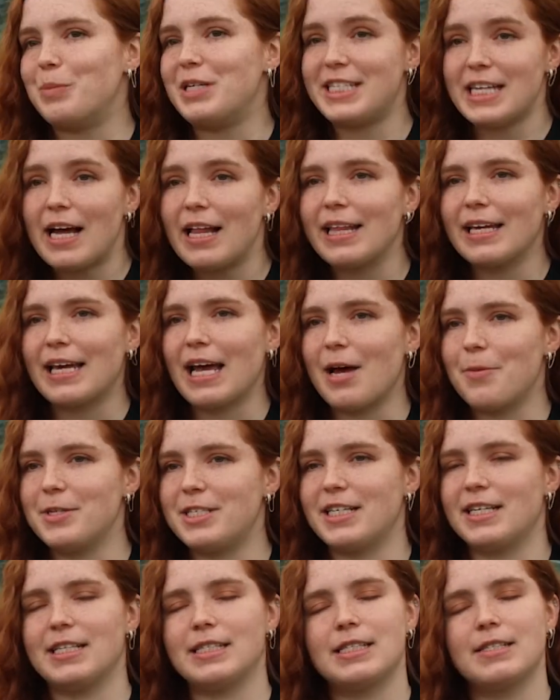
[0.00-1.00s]
metallic
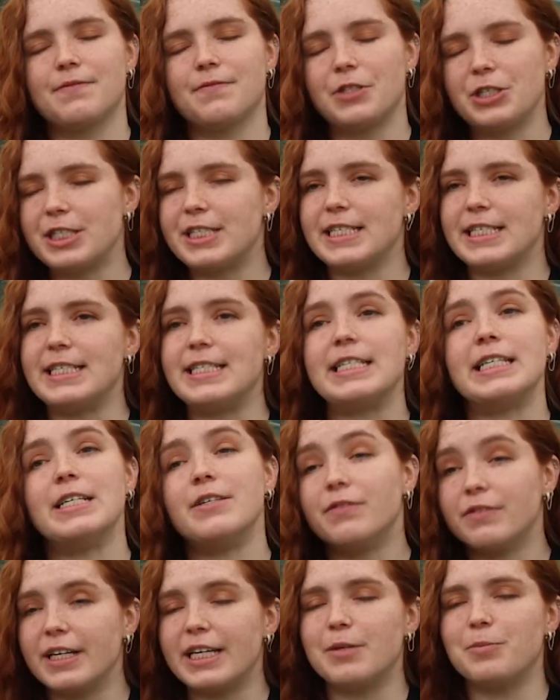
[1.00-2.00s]
habitats versus
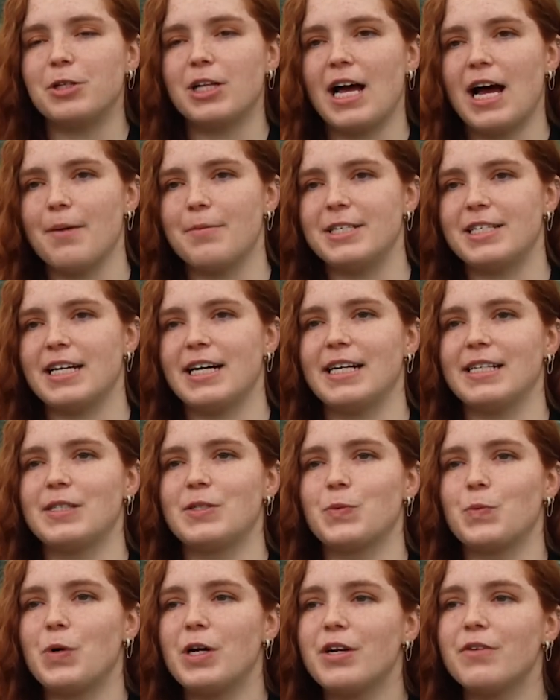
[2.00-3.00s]
inflatable
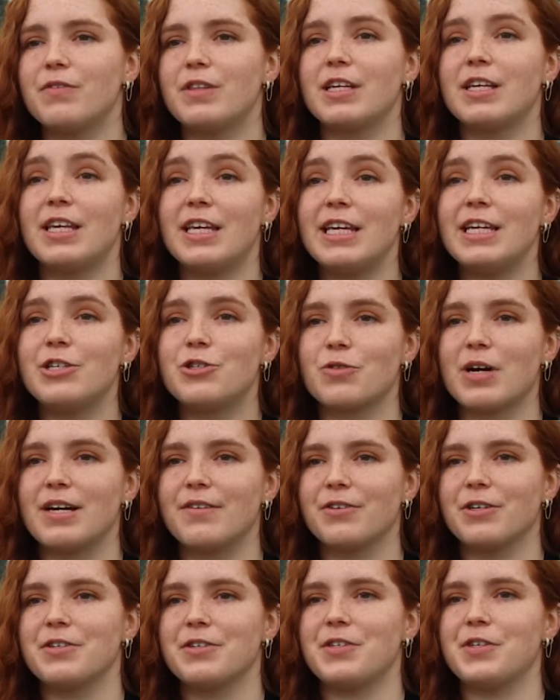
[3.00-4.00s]
habitats, one of the key
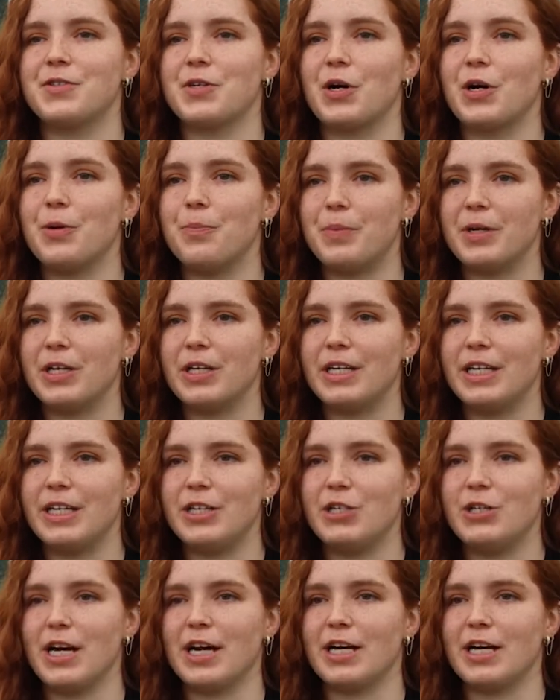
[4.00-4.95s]
drivers is our ability to